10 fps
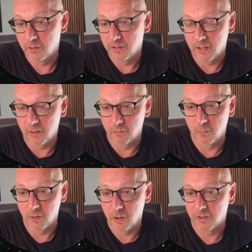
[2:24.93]
thing
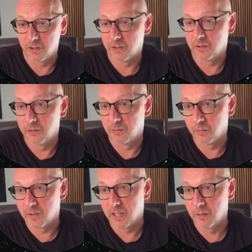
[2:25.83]
works
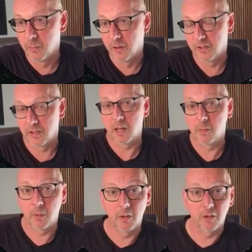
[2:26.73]
through the inbox now,
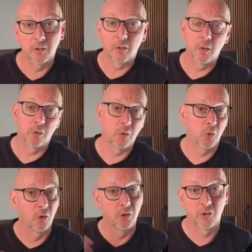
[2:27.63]
but of
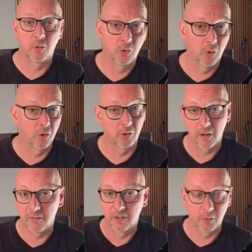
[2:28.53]
course you could also
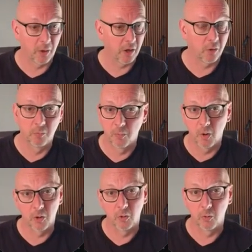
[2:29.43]
have some kind of
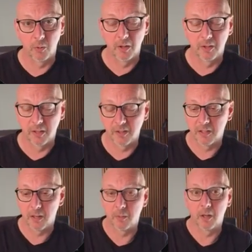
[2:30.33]
portal where things
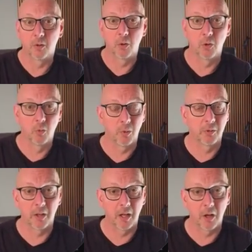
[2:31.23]
come in on your
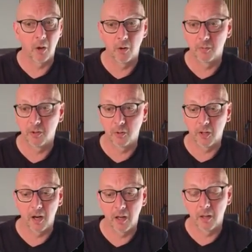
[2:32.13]
website, however you
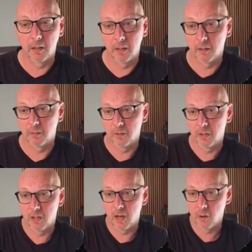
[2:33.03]
like. For
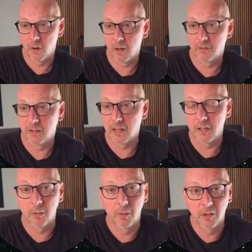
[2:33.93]
now, I've set
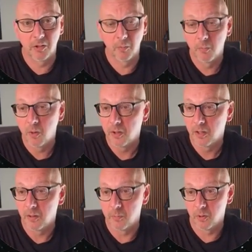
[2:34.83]
up a support
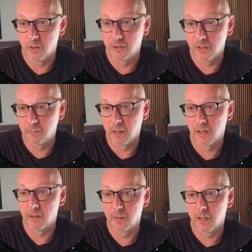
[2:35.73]
inbox in my
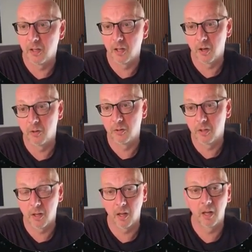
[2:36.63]
email account.
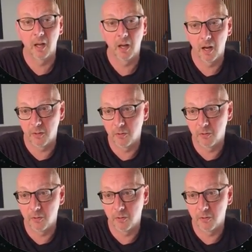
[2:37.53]
I've